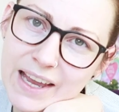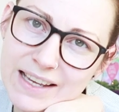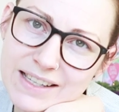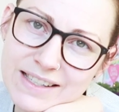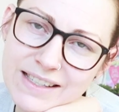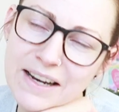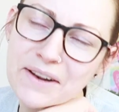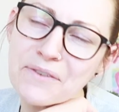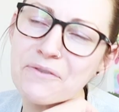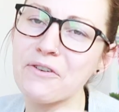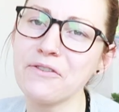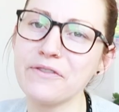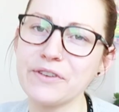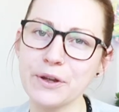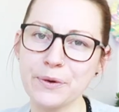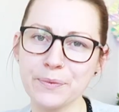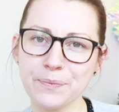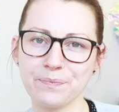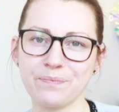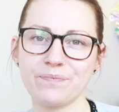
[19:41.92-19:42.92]
It's still in
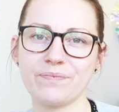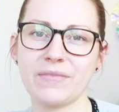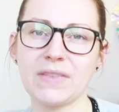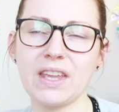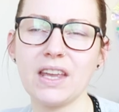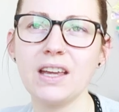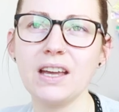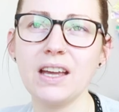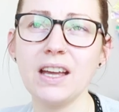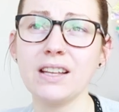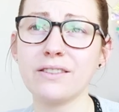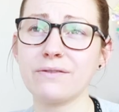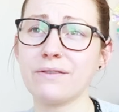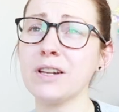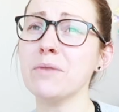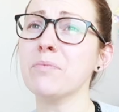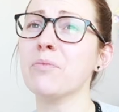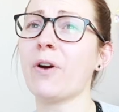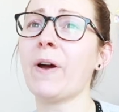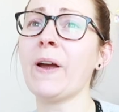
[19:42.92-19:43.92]
review. It's
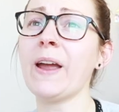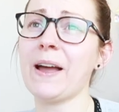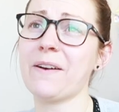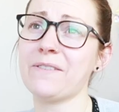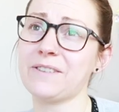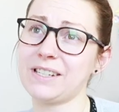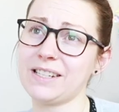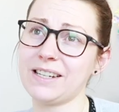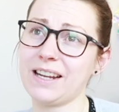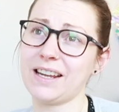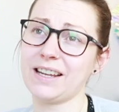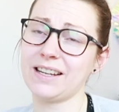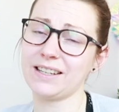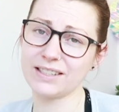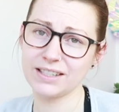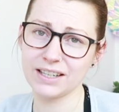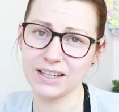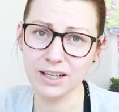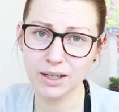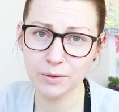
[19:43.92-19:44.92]
really bright out today,
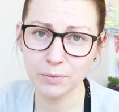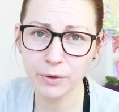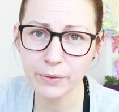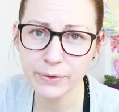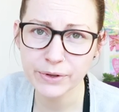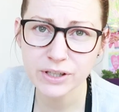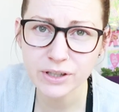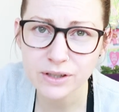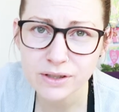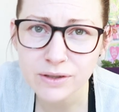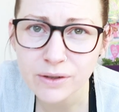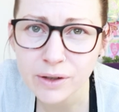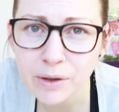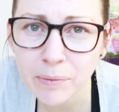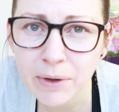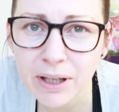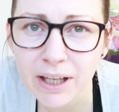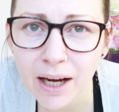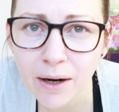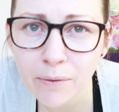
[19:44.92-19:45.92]
actually. I probably should have
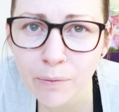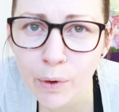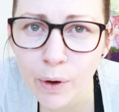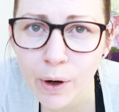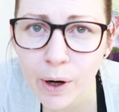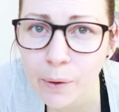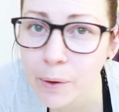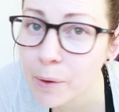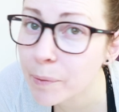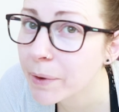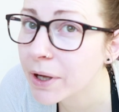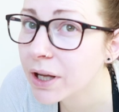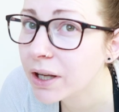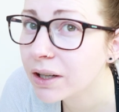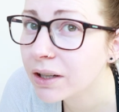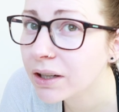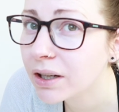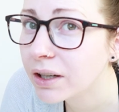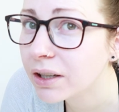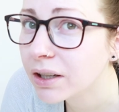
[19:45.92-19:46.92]
sorted my camera out a
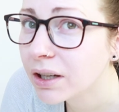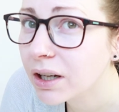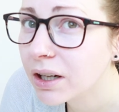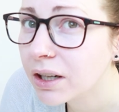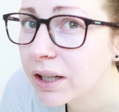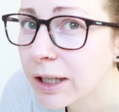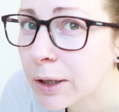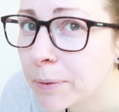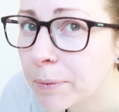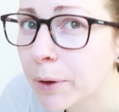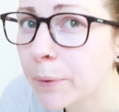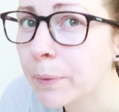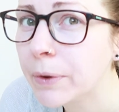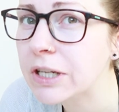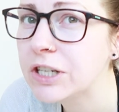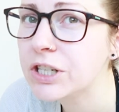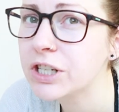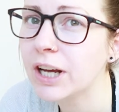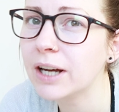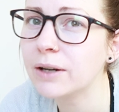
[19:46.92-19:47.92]
bit. Like, I look a bit
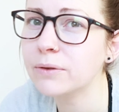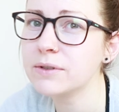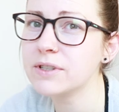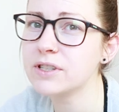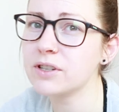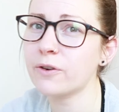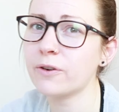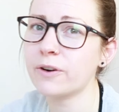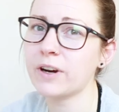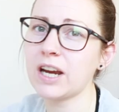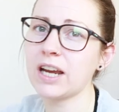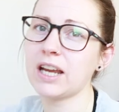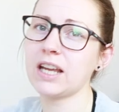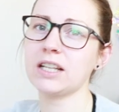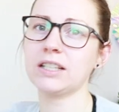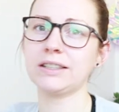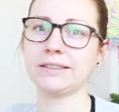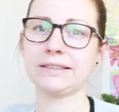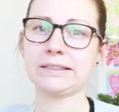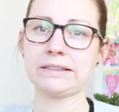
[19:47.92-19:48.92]
washed out.
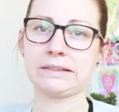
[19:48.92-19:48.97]
Sorry.